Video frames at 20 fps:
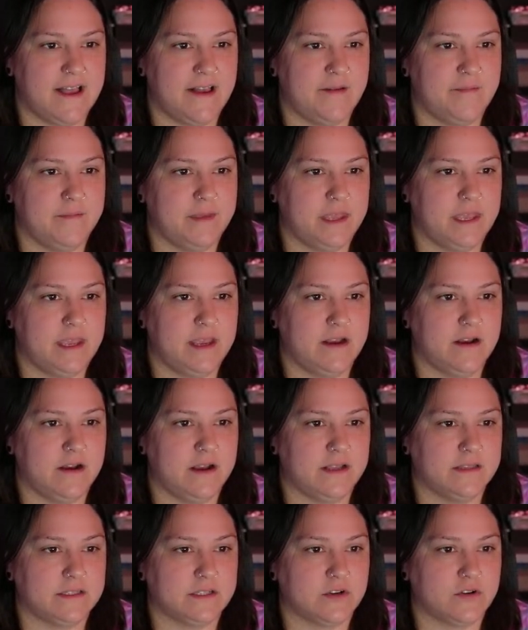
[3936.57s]
here
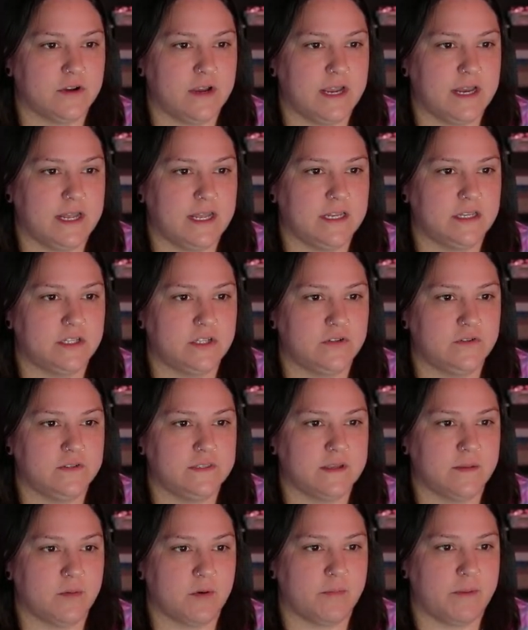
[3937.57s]
it's created two
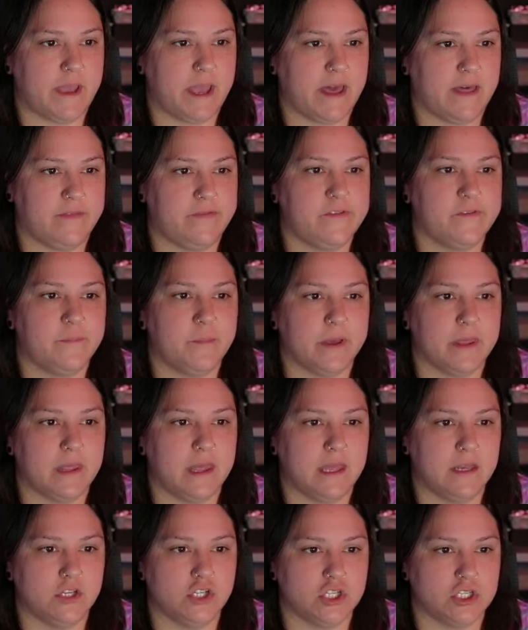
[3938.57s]
separate paths, but
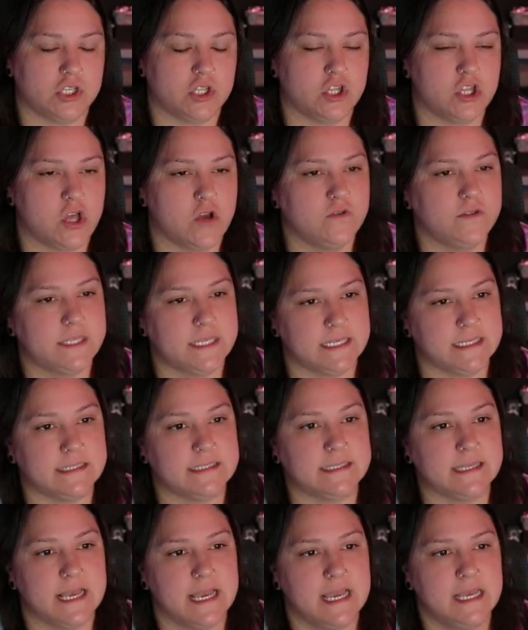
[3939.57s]
it just
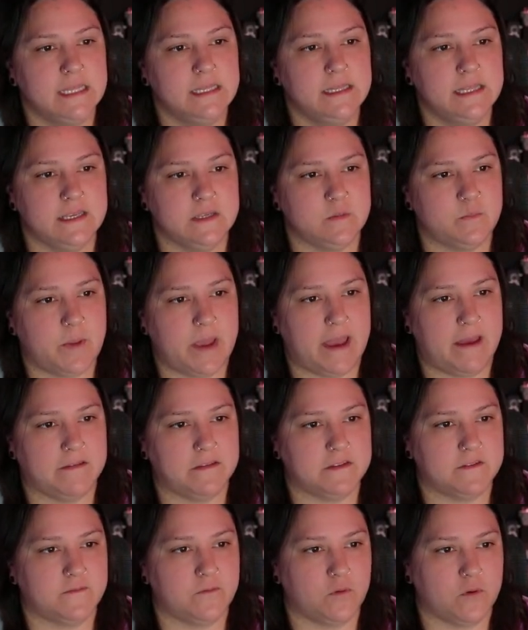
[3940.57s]
closes these
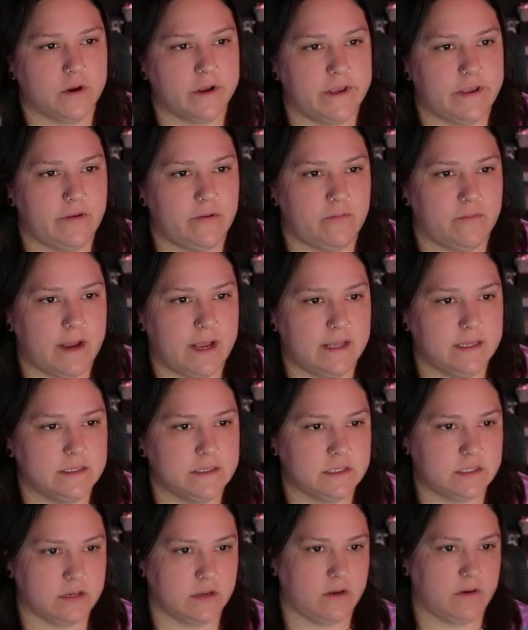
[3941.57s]
paths for you, right?
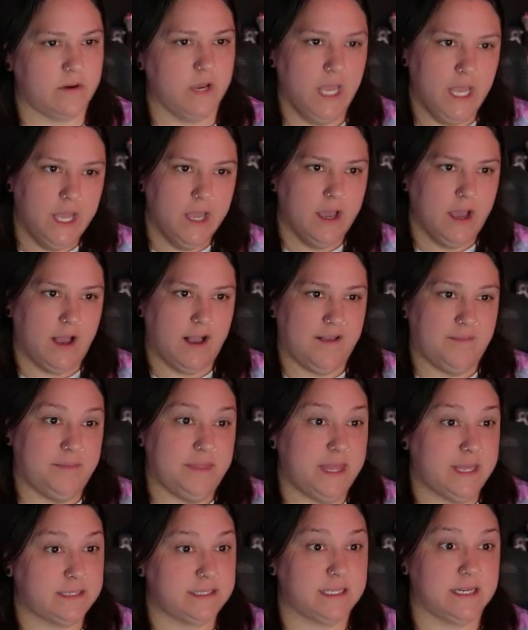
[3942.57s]
And so
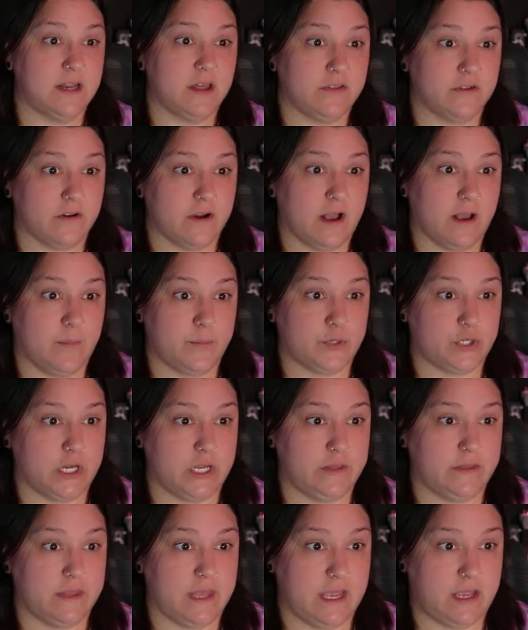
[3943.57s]
that's another
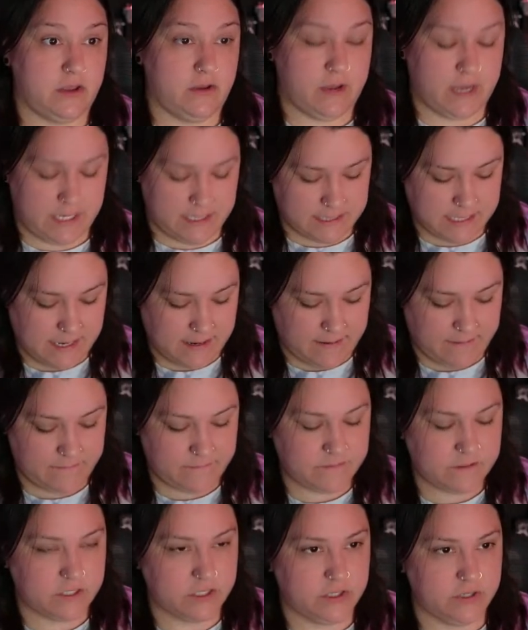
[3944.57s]
option that you guys
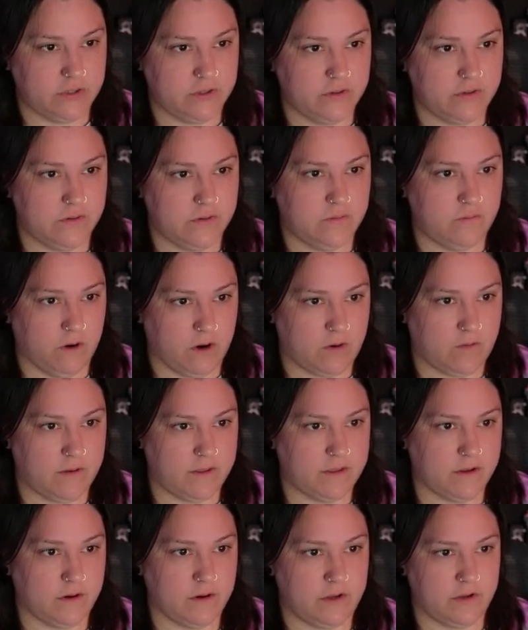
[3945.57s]
have to work
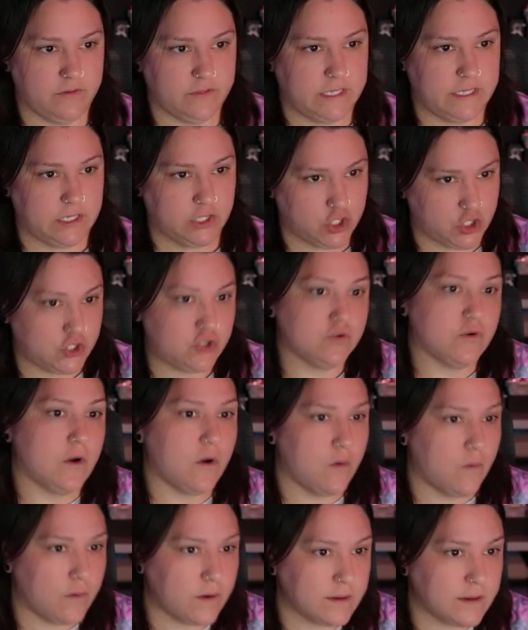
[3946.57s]
with, are using
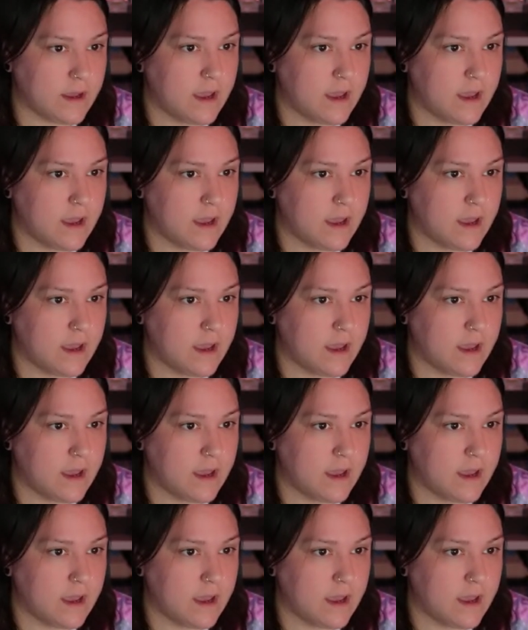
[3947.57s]
strokes